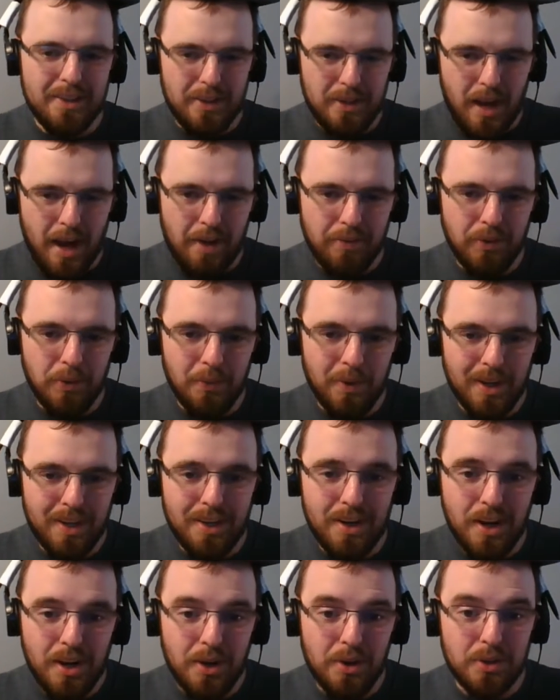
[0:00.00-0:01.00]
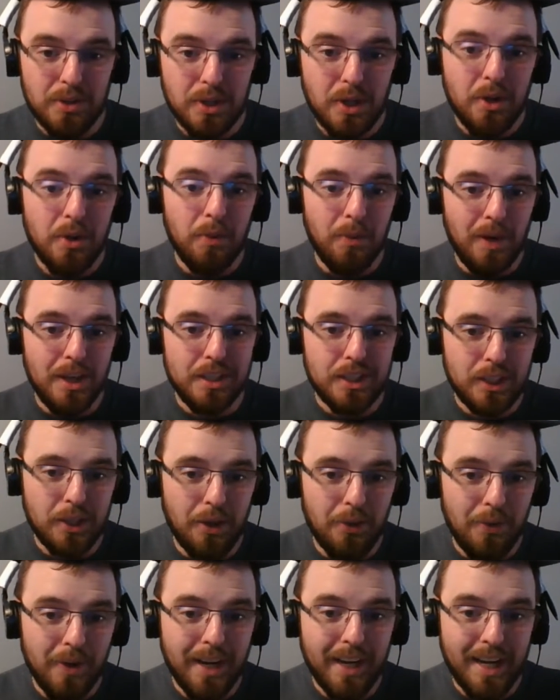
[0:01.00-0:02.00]
everyone knows what's
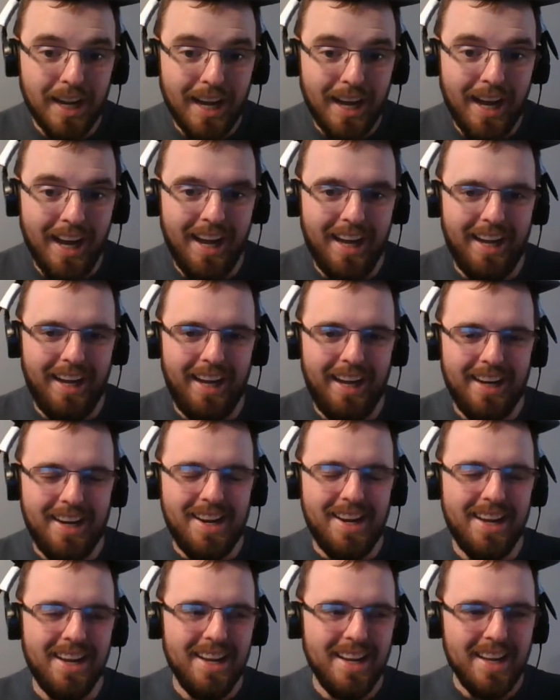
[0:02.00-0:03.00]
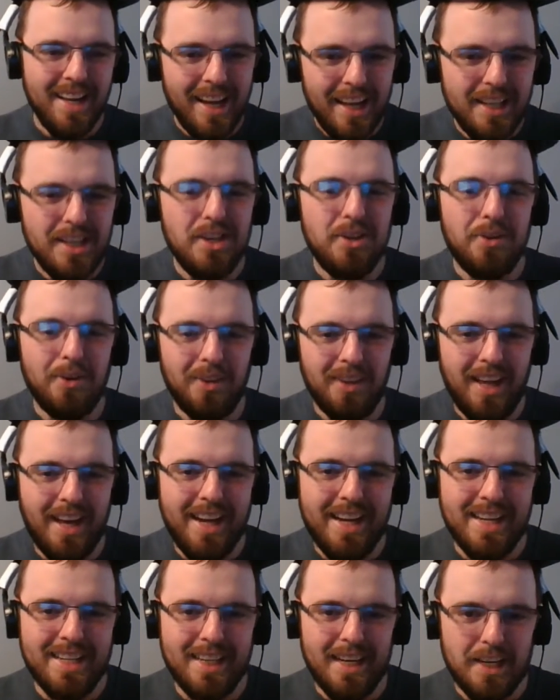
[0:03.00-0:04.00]
going on. And it's
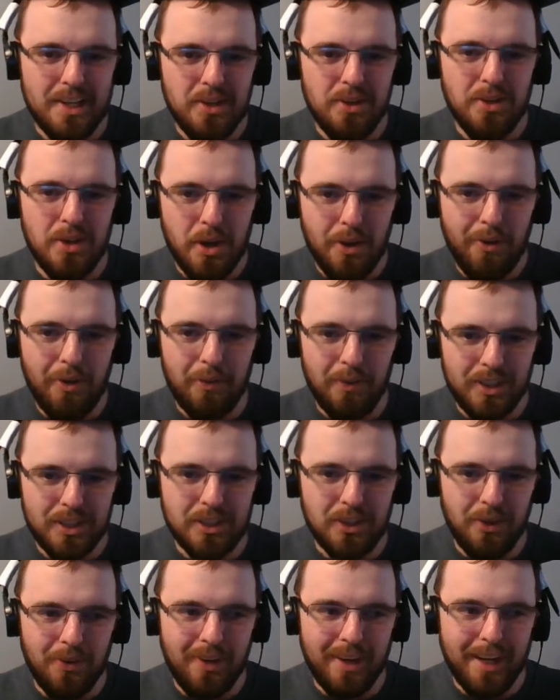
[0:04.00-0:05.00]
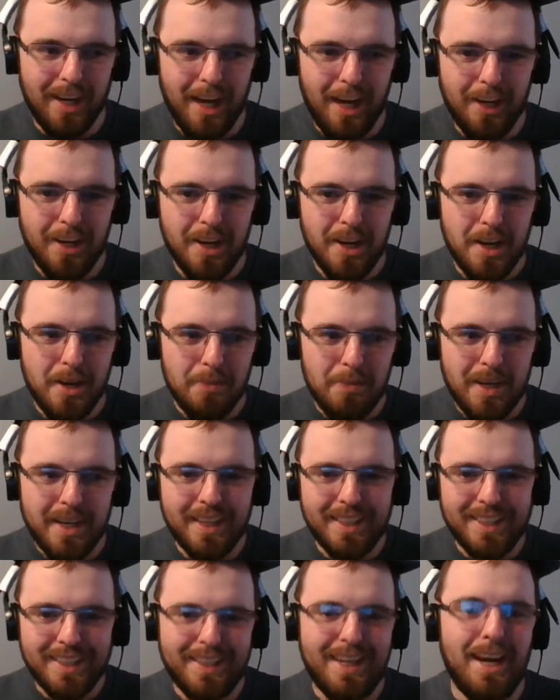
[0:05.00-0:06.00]
reliant on you knowing what's going on
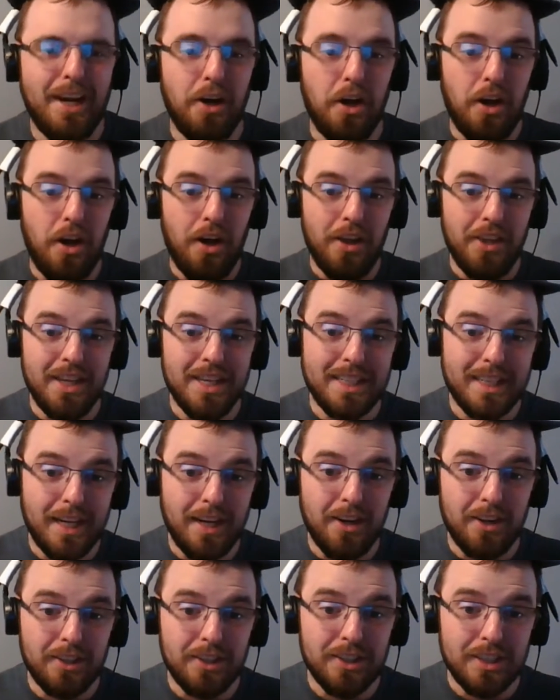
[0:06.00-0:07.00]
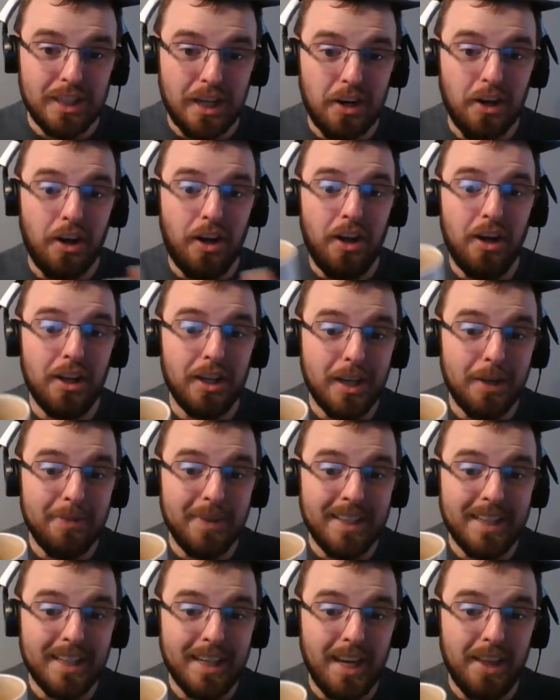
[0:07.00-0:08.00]
because it's got all these characters that are all
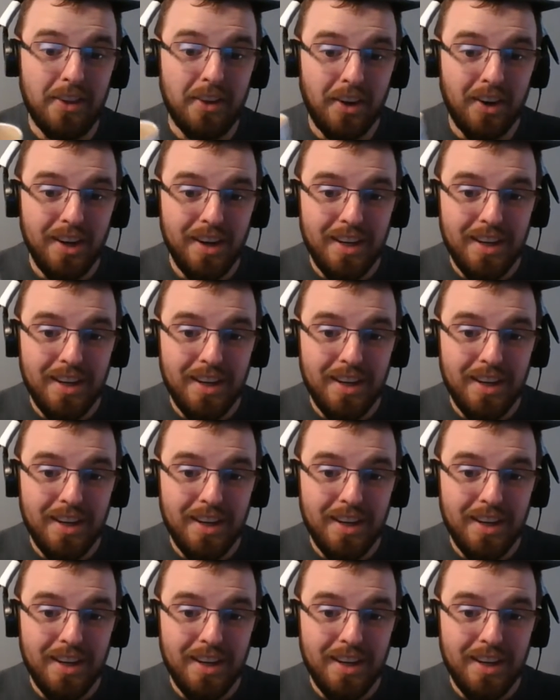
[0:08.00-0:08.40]
coming together.